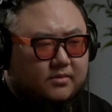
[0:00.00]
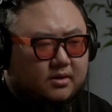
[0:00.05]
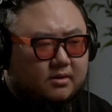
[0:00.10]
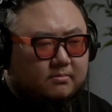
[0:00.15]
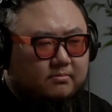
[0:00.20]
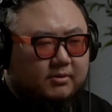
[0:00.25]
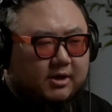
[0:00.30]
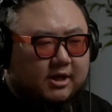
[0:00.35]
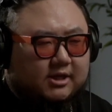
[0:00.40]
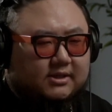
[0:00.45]

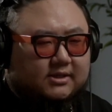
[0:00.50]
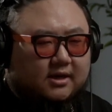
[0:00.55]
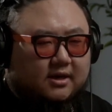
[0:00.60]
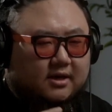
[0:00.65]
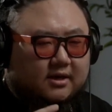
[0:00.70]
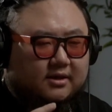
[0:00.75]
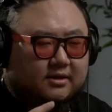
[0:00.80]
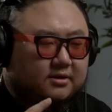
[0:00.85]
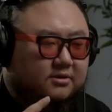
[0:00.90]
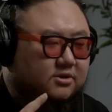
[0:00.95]

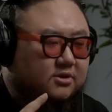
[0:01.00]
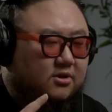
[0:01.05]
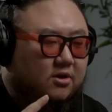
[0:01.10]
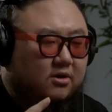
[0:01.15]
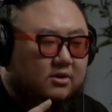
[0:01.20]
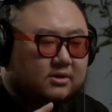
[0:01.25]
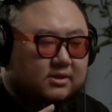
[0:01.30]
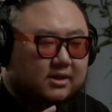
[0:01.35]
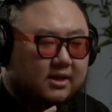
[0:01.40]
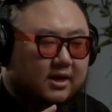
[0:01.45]
There's
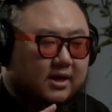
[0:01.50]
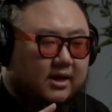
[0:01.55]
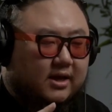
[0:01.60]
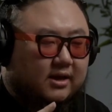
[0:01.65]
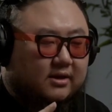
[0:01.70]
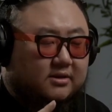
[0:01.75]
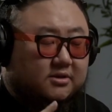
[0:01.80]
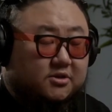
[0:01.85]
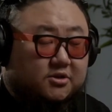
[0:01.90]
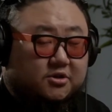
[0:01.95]
songs
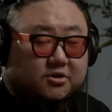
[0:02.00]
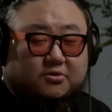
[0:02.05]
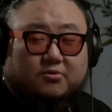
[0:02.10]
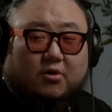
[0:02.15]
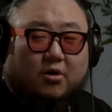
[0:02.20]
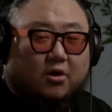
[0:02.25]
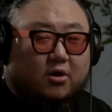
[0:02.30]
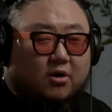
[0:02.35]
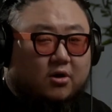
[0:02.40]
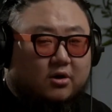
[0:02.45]
like Two
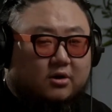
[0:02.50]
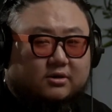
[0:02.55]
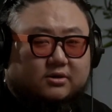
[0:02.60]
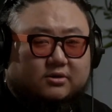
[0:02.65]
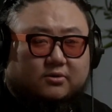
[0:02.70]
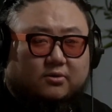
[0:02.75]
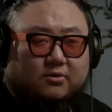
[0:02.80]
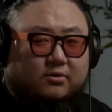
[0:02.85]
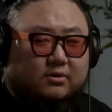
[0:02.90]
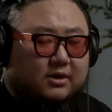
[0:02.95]
Hearts
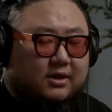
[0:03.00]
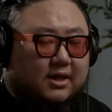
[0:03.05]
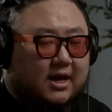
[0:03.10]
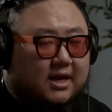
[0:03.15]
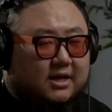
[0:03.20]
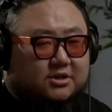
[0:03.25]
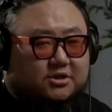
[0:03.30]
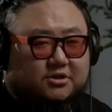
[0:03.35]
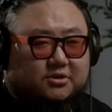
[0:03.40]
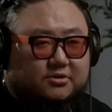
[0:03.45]
or Glass
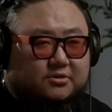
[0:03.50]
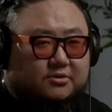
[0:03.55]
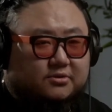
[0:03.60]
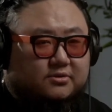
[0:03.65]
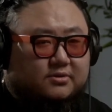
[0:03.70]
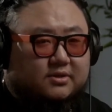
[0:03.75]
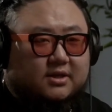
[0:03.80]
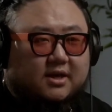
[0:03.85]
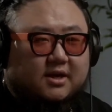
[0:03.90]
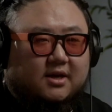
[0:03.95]

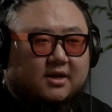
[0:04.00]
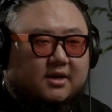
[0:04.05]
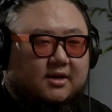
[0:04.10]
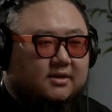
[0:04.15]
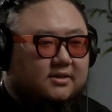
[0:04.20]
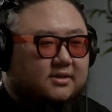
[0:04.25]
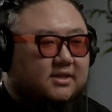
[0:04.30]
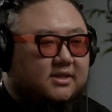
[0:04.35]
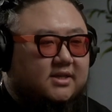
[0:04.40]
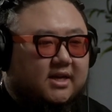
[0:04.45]
Shoes,
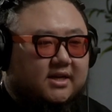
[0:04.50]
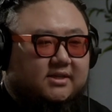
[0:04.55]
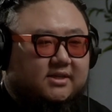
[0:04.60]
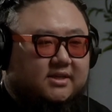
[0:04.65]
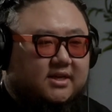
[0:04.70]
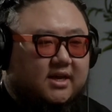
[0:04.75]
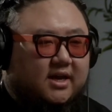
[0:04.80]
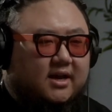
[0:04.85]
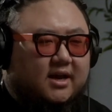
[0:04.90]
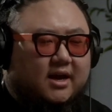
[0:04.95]

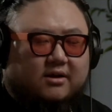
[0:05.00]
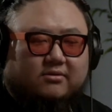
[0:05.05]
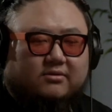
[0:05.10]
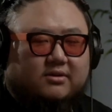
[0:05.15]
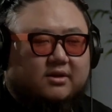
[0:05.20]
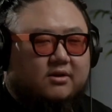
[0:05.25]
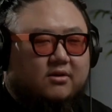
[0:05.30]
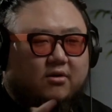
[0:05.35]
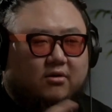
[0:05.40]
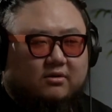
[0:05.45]
DKDK. I don't
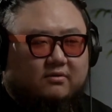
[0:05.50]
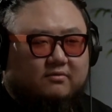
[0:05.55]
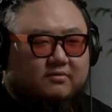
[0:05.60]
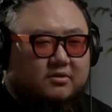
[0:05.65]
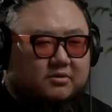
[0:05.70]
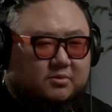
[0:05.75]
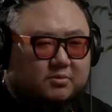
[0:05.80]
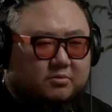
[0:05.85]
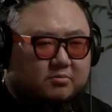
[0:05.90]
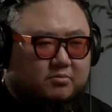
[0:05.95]
think all of
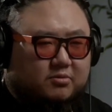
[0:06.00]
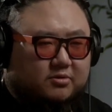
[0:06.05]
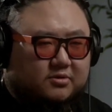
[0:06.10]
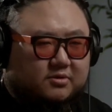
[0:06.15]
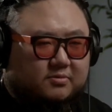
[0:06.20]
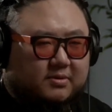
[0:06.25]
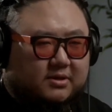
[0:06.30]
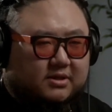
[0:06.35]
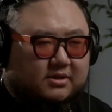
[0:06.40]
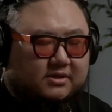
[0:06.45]
those were produced
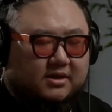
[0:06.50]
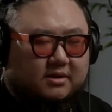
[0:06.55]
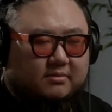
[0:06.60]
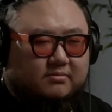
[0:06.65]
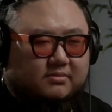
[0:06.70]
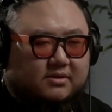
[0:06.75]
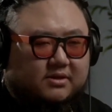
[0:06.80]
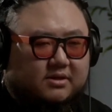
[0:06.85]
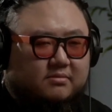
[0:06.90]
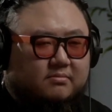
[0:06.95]
by the same
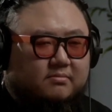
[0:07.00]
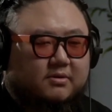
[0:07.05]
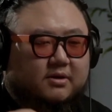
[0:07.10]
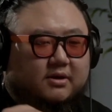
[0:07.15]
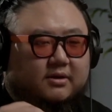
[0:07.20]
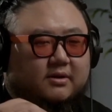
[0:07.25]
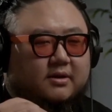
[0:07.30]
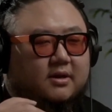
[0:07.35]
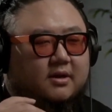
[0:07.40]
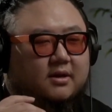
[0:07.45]
team,
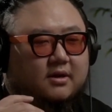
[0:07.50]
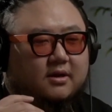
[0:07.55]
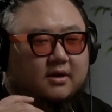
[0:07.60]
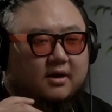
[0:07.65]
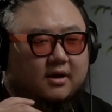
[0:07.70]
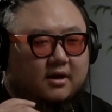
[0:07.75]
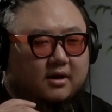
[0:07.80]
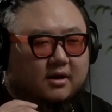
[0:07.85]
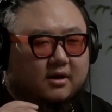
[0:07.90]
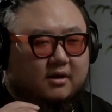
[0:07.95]
but
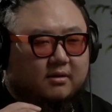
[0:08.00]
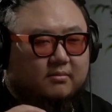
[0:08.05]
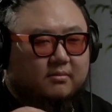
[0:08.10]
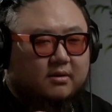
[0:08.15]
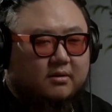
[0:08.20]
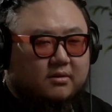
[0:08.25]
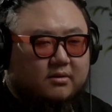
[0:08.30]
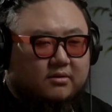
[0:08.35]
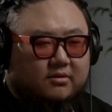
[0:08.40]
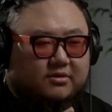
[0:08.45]

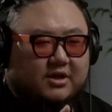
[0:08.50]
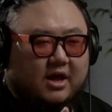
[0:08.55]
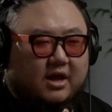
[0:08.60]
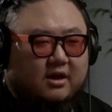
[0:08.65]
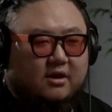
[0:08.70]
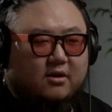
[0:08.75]
they